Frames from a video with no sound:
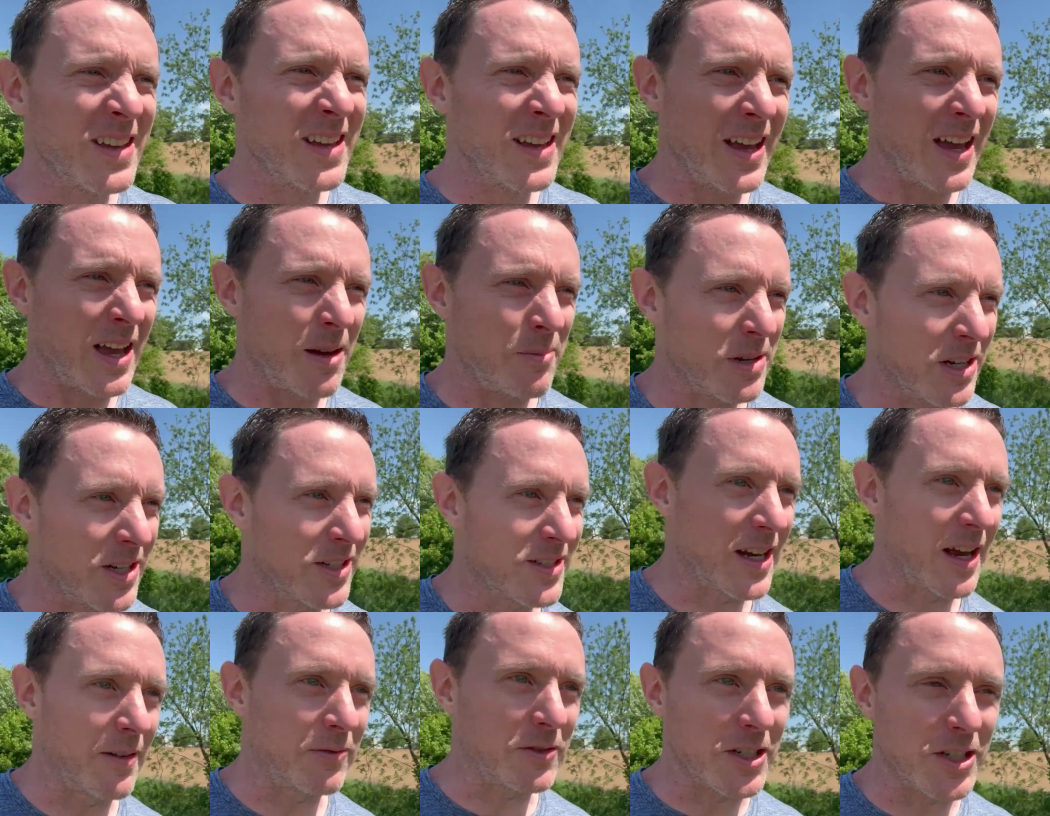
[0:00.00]
and because
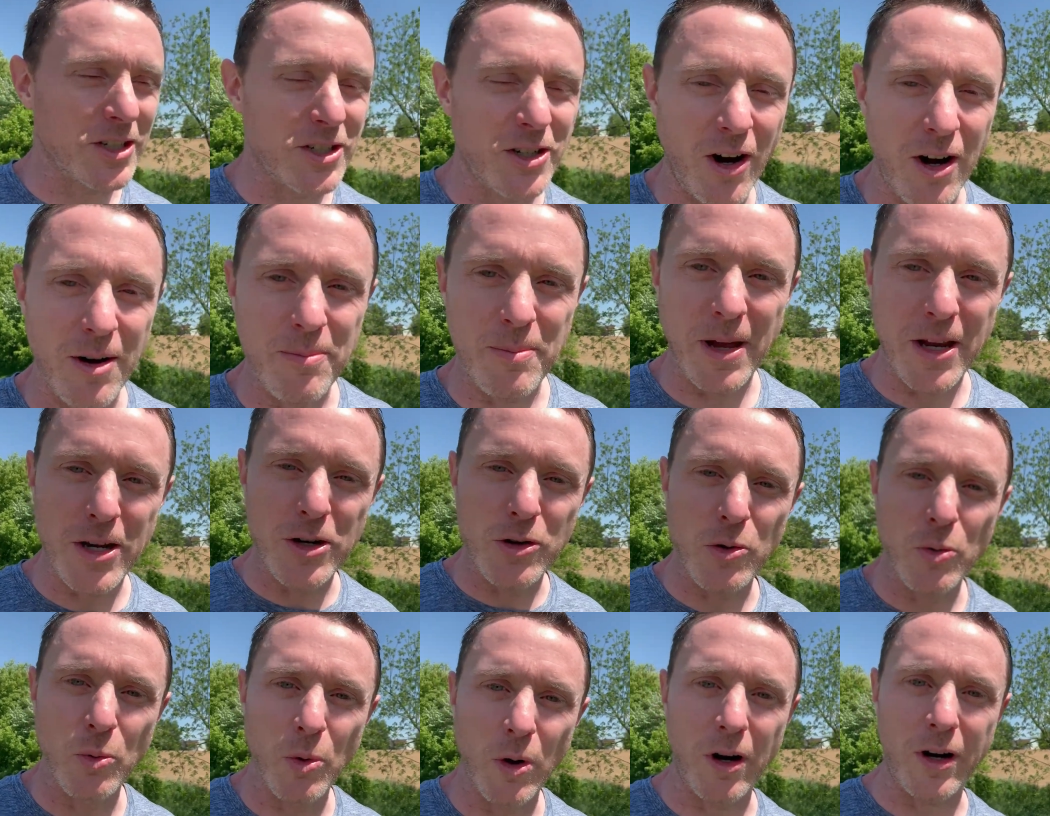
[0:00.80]
I have to start my
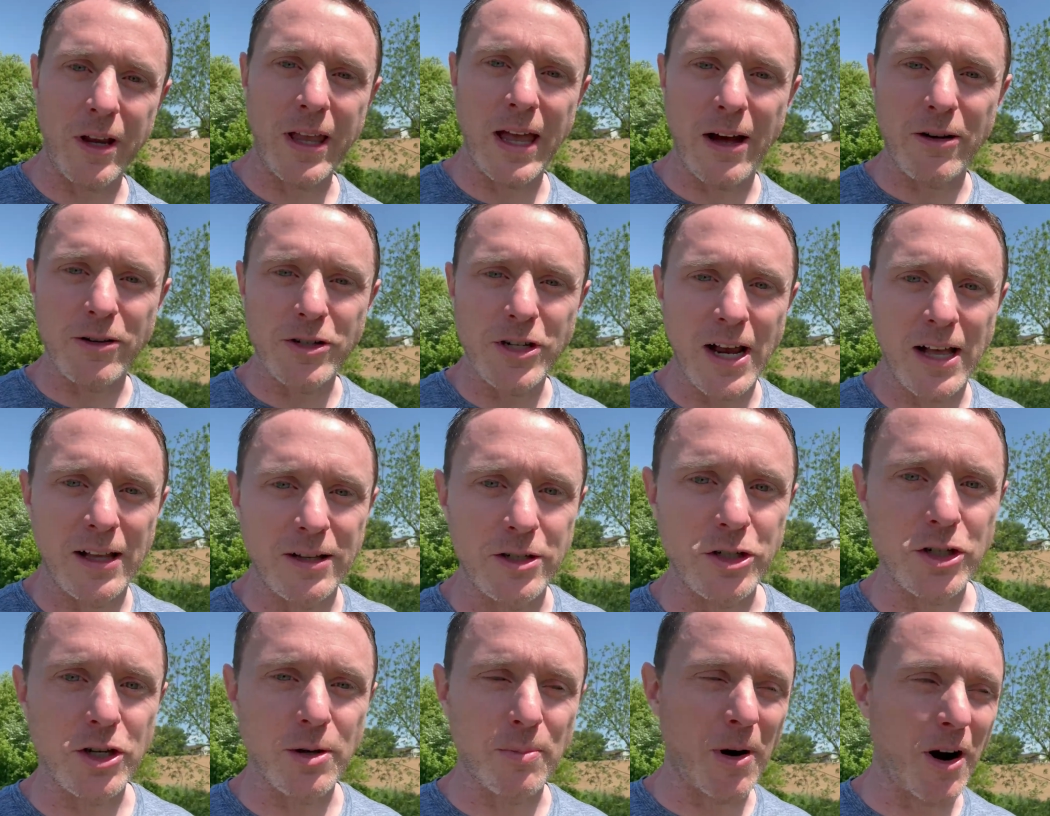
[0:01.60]
new workout
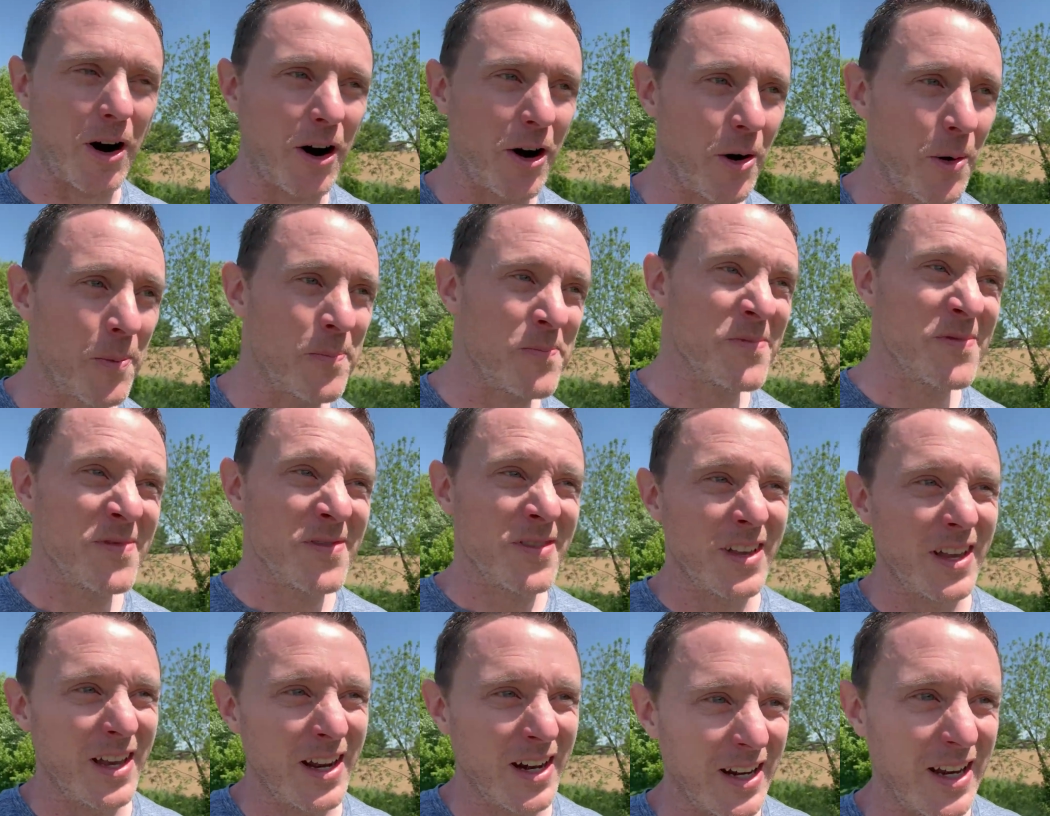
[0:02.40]
challenge tomorrow,
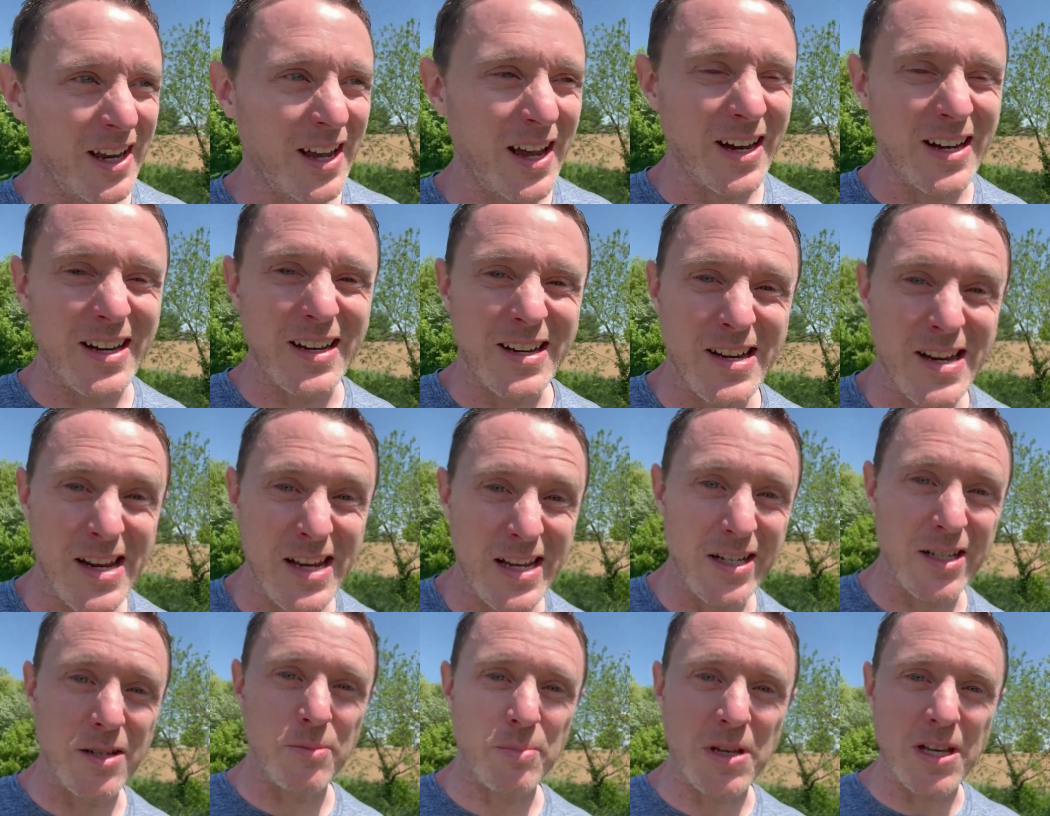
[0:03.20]
and I kind of
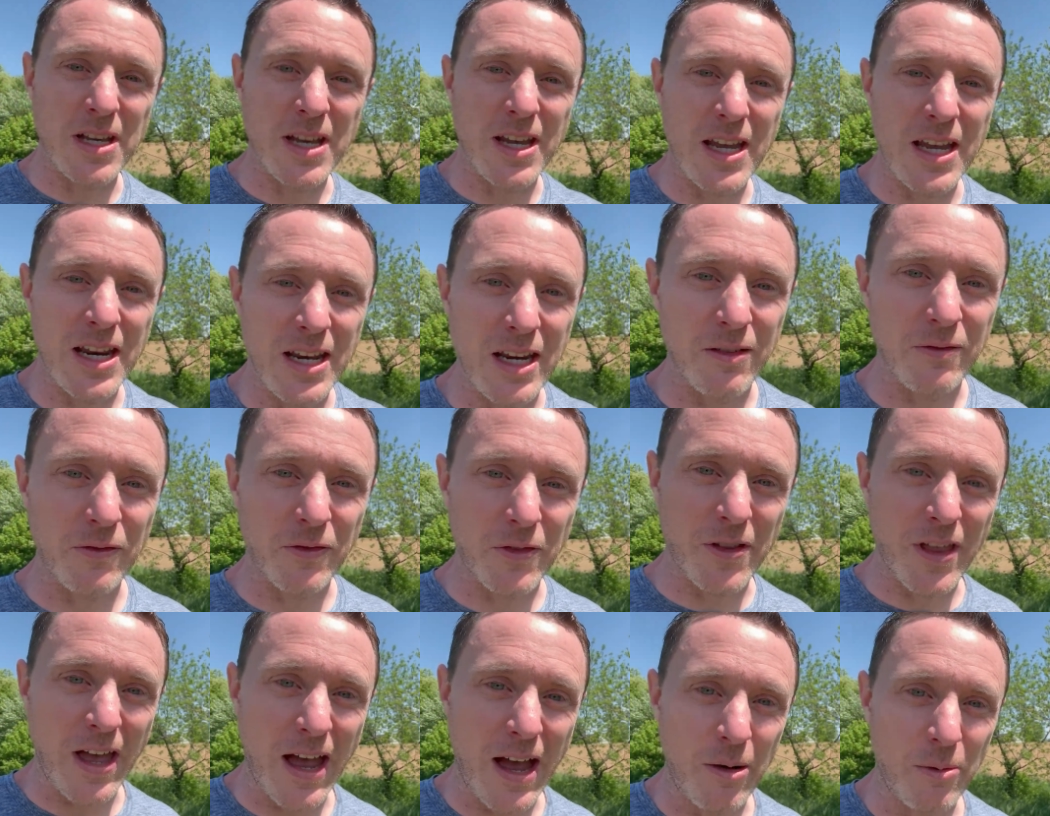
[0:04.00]
need to be eating
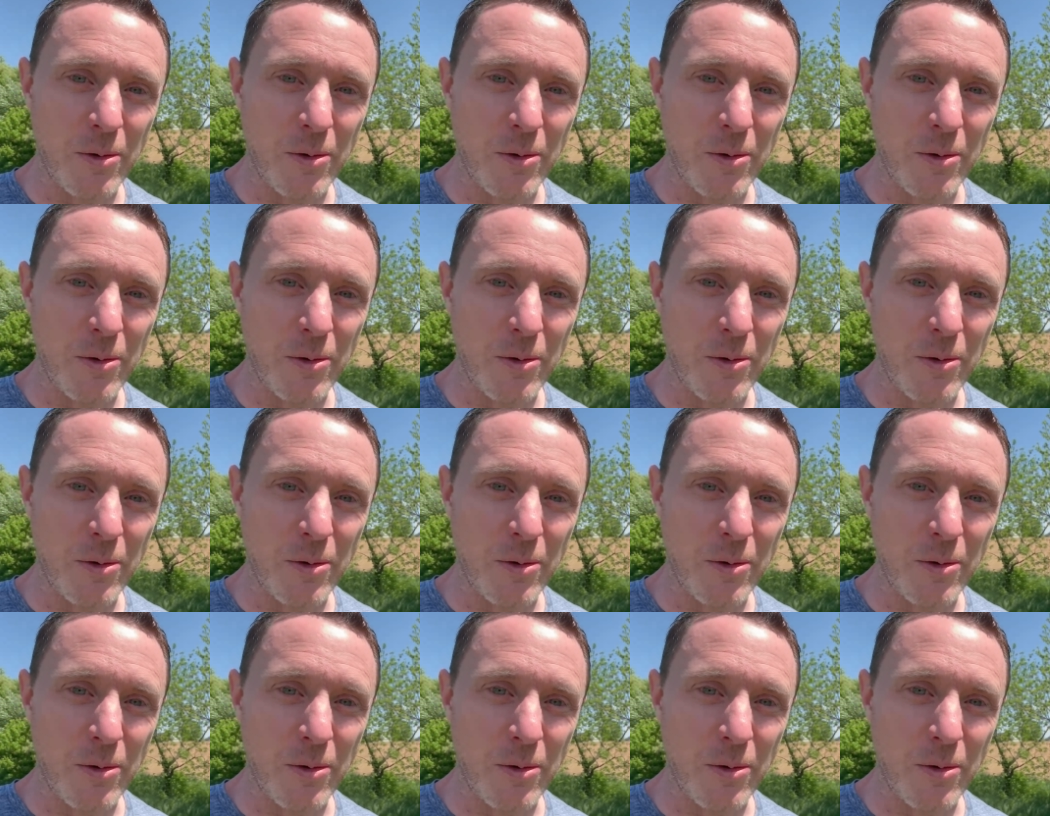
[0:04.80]
for that